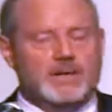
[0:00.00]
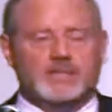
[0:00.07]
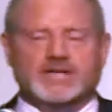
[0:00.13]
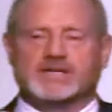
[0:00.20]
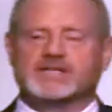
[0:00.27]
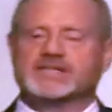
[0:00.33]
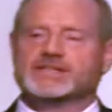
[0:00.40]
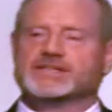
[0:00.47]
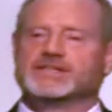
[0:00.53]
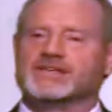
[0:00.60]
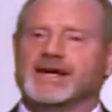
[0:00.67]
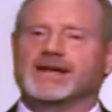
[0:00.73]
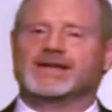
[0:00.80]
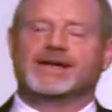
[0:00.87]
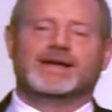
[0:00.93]
Because it
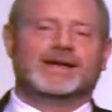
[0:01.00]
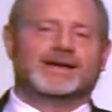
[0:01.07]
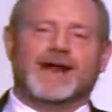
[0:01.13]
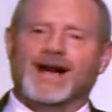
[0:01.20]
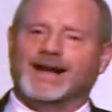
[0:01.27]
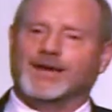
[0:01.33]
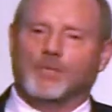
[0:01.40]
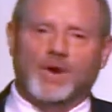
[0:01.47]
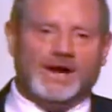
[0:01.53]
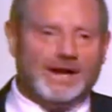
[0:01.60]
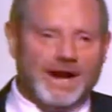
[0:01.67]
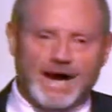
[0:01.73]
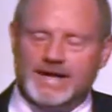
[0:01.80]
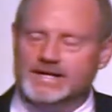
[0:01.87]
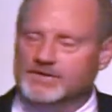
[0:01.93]
said not what
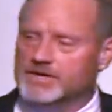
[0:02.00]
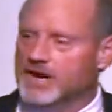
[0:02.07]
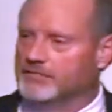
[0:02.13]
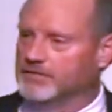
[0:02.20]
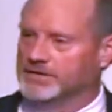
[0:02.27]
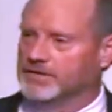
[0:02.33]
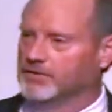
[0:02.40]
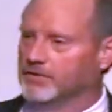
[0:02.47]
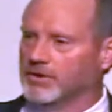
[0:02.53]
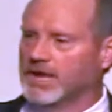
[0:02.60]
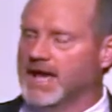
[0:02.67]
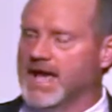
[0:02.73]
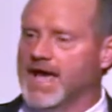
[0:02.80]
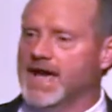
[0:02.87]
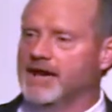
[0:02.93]
kind of government they were going to
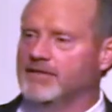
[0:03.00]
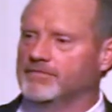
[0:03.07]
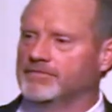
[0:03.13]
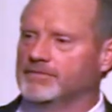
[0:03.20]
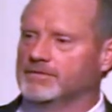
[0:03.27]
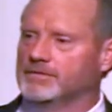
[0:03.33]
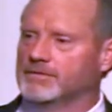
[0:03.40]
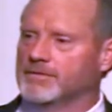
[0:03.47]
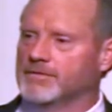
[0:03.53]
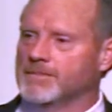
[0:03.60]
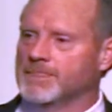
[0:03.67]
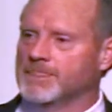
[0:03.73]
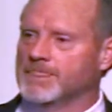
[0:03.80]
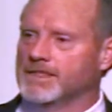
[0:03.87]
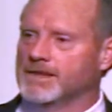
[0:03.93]
have.
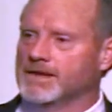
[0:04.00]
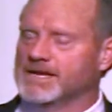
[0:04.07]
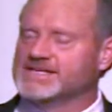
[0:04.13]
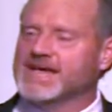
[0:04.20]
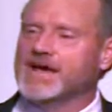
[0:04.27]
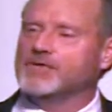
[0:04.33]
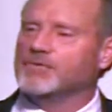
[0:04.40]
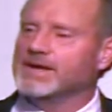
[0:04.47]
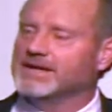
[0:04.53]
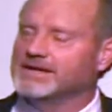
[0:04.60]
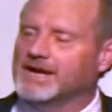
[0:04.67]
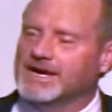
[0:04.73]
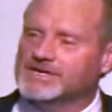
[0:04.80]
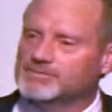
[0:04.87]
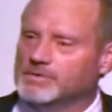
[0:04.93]
It's how to
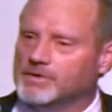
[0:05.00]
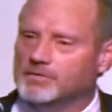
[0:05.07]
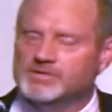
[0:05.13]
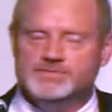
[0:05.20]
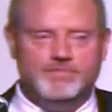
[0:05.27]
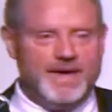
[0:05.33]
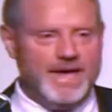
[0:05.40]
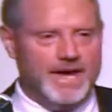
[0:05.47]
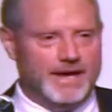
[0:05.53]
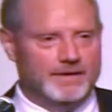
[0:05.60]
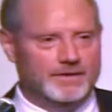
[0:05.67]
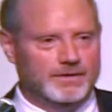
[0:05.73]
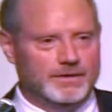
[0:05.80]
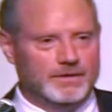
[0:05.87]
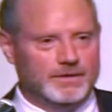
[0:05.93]
recognize when it was
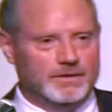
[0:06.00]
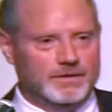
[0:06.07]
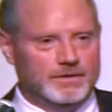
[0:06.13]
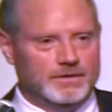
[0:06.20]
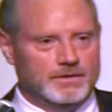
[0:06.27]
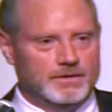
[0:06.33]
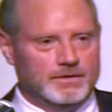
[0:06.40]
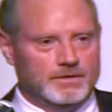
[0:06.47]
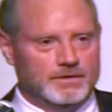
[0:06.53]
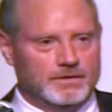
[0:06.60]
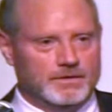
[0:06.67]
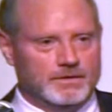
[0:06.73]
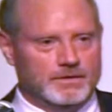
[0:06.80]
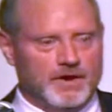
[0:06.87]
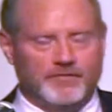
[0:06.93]
bad.
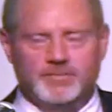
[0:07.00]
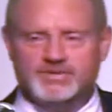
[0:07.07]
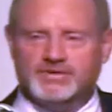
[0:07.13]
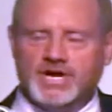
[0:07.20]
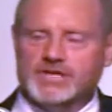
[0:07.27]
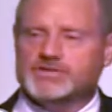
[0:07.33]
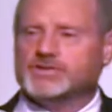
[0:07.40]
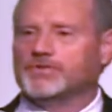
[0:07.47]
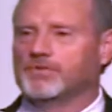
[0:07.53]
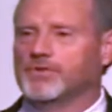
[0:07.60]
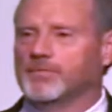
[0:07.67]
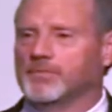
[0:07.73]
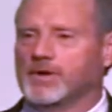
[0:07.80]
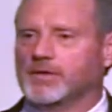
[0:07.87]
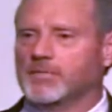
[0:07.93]
Governments constituted
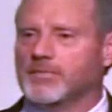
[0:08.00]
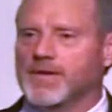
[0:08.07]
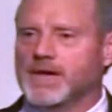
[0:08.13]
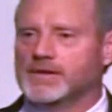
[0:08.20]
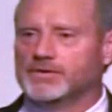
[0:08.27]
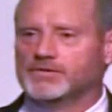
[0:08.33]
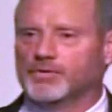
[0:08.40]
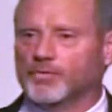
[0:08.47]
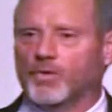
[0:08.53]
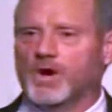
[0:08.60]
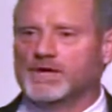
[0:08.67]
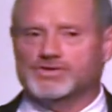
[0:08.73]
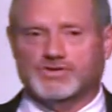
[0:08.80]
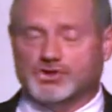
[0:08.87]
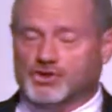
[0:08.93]
among men to
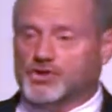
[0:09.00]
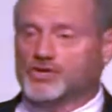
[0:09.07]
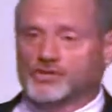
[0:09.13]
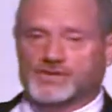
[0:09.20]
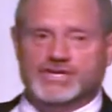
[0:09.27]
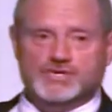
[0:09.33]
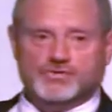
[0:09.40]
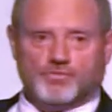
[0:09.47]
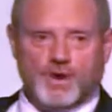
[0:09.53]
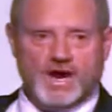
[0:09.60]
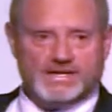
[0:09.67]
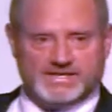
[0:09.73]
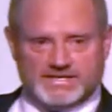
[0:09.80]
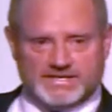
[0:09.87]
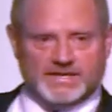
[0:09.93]
what? Secure these
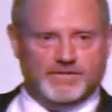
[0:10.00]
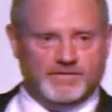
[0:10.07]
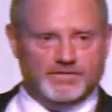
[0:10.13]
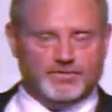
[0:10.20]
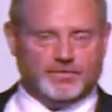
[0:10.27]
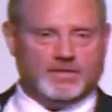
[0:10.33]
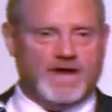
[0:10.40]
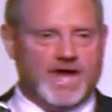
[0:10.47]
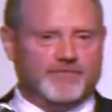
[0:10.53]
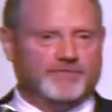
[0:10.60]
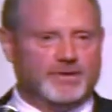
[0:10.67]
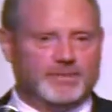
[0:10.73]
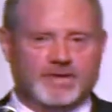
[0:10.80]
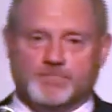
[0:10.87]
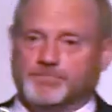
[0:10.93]
rights, these individual life,
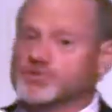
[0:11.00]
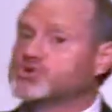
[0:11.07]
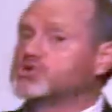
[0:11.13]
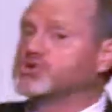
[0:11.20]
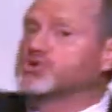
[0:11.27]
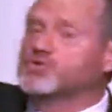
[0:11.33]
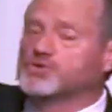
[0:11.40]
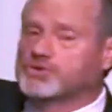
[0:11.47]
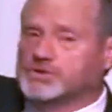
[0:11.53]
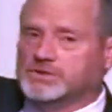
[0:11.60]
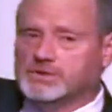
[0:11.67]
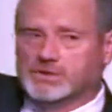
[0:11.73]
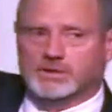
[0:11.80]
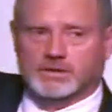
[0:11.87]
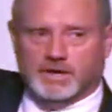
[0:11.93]
liberty, pursuit
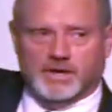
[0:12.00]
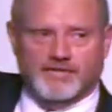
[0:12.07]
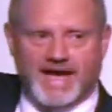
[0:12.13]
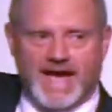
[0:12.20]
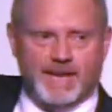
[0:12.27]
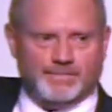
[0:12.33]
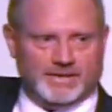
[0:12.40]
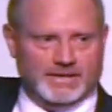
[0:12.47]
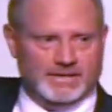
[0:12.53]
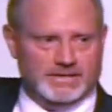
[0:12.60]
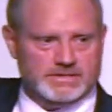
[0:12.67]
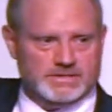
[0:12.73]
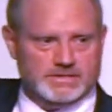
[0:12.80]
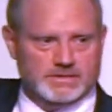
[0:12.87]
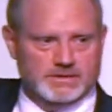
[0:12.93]
of
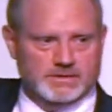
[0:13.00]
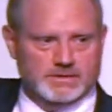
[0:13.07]
happiness.